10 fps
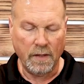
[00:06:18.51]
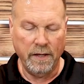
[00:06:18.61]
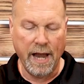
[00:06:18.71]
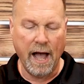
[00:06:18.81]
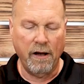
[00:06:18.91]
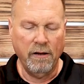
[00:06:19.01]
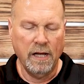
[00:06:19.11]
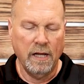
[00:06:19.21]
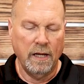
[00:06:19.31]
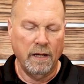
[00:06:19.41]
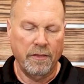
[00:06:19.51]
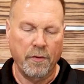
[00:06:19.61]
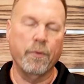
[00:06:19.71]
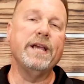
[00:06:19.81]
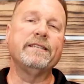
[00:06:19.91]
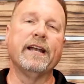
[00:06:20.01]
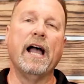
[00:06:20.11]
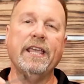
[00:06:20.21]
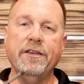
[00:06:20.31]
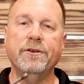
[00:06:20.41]
Now, the reason
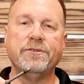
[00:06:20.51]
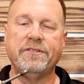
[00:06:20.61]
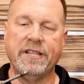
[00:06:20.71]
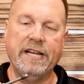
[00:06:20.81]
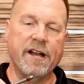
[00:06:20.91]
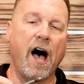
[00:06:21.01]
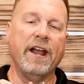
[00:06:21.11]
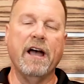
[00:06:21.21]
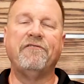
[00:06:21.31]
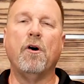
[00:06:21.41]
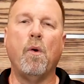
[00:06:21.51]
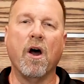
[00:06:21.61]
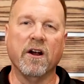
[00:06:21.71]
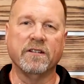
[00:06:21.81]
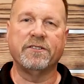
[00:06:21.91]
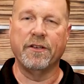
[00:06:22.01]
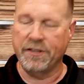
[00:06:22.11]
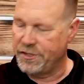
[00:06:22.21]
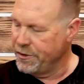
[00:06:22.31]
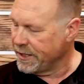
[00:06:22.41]
I use the non-FOR is so
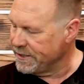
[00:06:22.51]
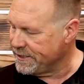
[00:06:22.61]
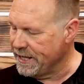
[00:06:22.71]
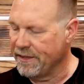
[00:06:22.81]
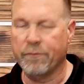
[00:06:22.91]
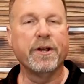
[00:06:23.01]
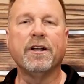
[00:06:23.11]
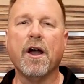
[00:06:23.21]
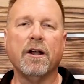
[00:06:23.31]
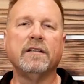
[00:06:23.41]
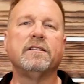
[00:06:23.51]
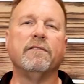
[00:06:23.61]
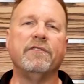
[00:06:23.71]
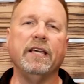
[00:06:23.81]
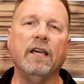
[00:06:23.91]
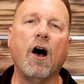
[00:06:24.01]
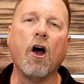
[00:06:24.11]
that you can see that regardless of the